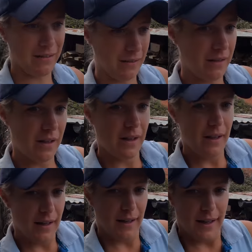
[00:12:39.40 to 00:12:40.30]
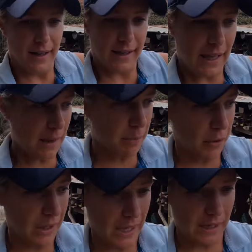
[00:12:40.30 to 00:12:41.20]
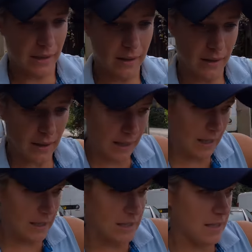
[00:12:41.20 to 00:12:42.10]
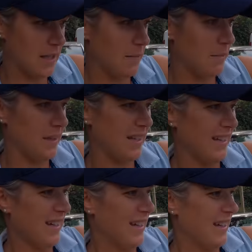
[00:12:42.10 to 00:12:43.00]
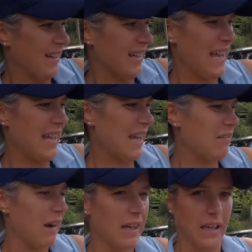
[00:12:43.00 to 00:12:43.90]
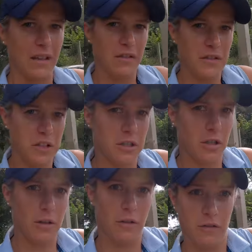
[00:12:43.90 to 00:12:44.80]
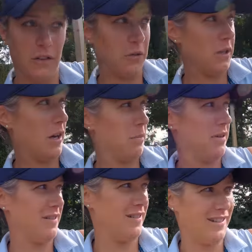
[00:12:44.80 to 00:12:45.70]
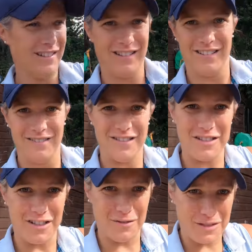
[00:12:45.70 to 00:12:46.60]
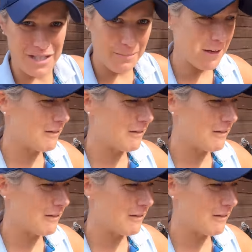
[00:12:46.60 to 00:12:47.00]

not. Get the boy in and get cracking. I've just filled up, won't show you what's in the